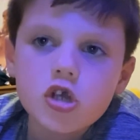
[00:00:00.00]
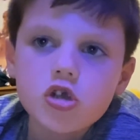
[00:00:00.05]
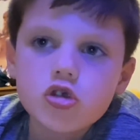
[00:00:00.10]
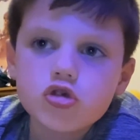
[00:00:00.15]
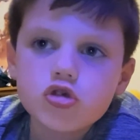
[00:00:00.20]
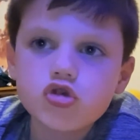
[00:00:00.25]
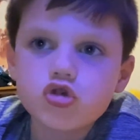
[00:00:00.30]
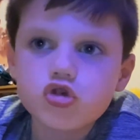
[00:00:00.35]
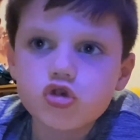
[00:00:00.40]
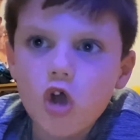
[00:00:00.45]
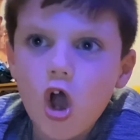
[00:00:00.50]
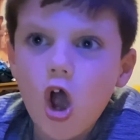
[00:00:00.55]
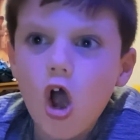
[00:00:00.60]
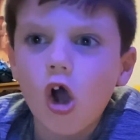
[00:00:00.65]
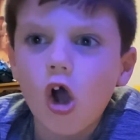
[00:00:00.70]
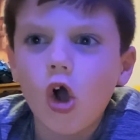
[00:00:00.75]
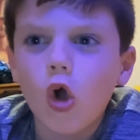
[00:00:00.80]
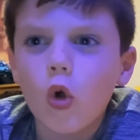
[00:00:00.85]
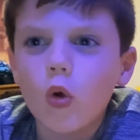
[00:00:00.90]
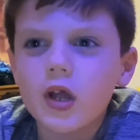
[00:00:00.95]

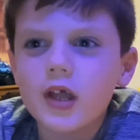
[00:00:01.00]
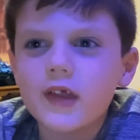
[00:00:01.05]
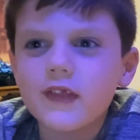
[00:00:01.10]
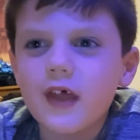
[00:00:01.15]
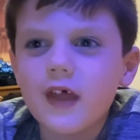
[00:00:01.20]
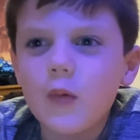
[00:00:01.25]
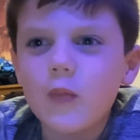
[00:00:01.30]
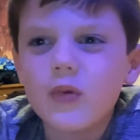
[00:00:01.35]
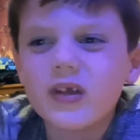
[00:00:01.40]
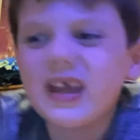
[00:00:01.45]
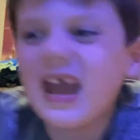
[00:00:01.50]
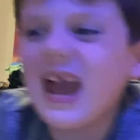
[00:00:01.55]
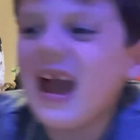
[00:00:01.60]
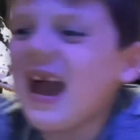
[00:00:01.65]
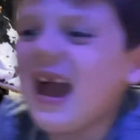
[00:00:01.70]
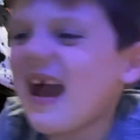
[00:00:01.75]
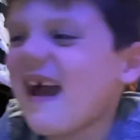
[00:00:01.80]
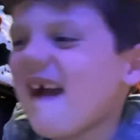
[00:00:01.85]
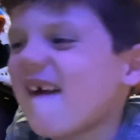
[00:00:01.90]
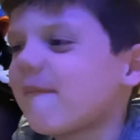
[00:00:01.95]
So, and then we
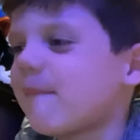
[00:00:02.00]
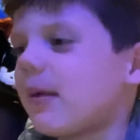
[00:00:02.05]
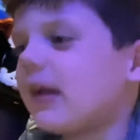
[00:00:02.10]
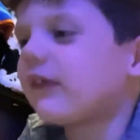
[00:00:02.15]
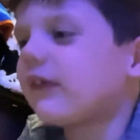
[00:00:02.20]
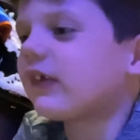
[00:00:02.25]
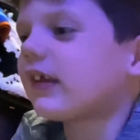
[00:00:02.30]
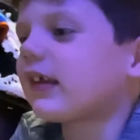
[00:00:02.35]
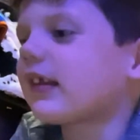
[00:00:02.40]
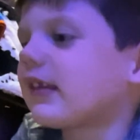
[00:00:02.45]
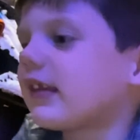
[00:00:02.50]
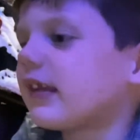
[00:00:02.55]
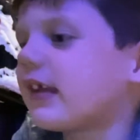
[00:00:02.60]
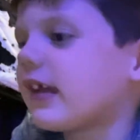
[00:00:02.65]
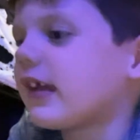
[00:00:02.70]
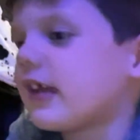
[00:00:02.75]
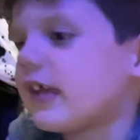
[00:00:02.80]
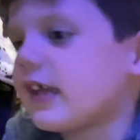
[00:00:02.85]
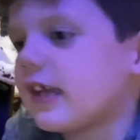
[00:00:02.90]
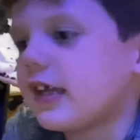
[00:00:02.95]
have
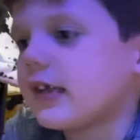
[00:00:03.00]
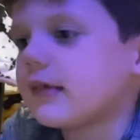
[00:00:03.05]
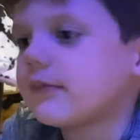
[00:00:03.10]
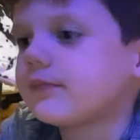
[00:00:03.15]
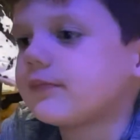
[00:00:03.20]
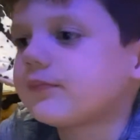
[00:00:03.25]
basically